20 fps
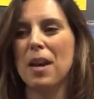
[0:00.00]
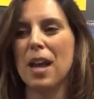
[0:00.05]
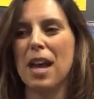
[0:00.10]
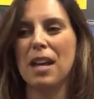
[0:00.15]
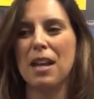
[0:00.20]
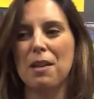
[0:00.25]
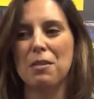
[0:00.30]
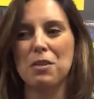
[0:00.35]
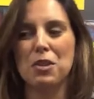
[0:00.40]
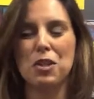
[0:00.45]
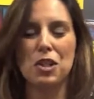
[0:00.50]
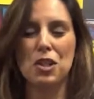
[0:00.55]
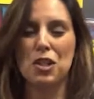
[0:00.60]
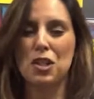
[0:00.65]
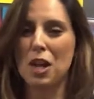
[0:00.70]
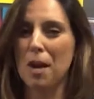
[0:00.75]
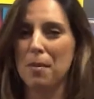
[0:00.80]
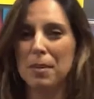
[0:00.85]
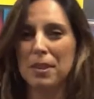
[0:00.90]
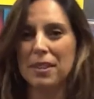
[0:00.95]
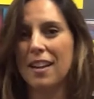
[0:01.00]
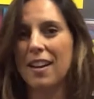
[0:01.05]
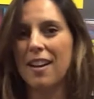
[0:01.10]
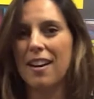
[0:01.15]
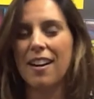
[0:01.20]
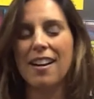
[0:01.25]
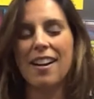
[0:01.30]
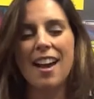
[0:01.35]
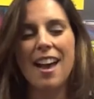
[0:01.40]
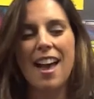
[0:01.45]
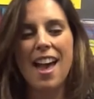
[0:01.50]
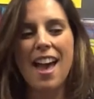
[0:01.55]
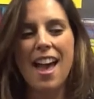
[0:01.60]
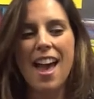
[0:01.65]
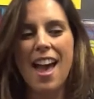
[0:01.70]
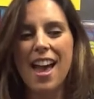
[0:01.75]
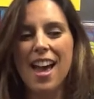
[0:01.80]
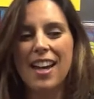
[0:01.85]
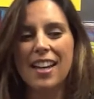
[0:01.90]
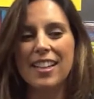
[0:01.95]
and I was just shopping there
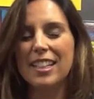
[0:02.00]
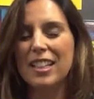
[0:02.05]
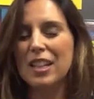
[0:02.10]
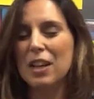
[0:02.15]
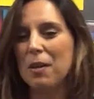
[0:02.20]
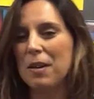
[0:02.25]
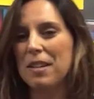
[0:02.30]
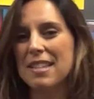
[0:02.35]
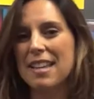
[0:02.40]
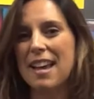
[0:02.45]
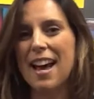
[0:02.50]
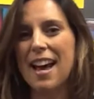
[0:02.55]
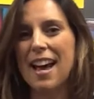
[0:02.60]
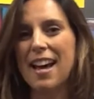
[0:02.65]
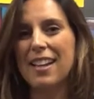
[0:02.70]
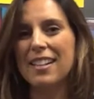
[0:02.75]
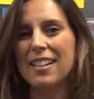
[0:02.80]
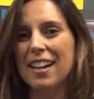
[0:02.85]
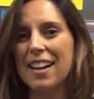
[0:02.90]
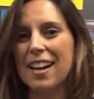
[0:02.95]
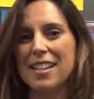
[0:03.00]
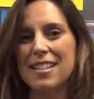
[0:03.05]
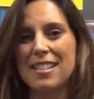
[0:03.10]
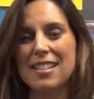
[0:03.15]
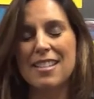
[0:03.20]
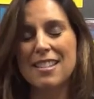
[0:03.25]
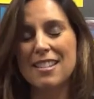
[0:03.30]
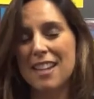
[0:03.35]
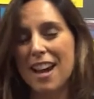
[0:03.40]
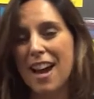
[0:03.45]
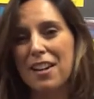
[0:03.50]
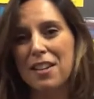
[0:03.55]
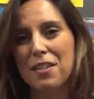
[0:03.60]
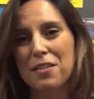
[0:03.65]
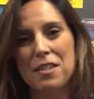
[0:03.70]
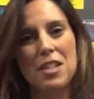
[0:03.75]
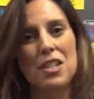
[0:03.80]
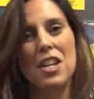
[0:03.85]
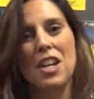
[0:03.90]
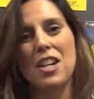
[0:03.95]
and he always had a stack of
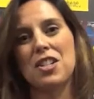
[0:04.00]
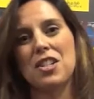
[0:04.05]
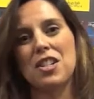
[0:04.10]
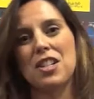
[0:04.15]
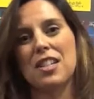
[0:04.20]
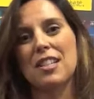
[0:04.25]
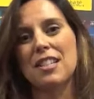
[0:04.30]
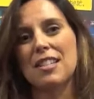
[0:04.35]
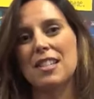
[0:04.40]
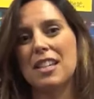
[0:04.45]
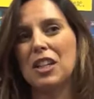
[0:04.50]
suggestions.